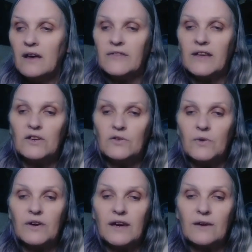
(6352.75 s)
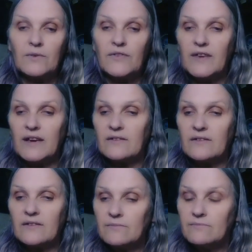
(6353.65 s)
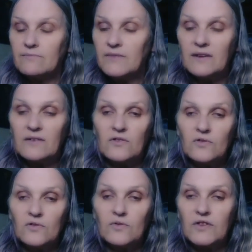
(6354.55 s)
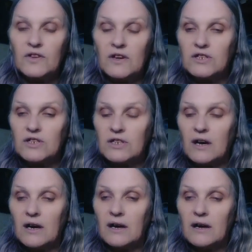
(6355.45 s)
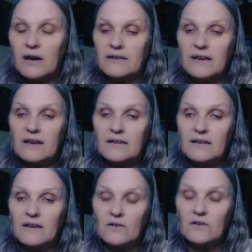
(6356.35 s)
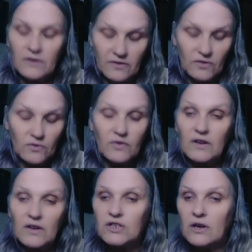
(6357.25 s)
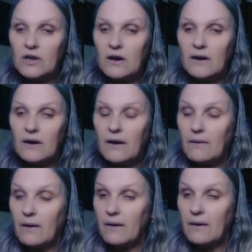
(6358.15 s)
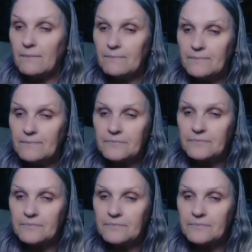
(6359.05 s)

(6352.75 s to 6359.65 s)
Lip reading: then you're working with Satan. There is no such a deity, or there is no such an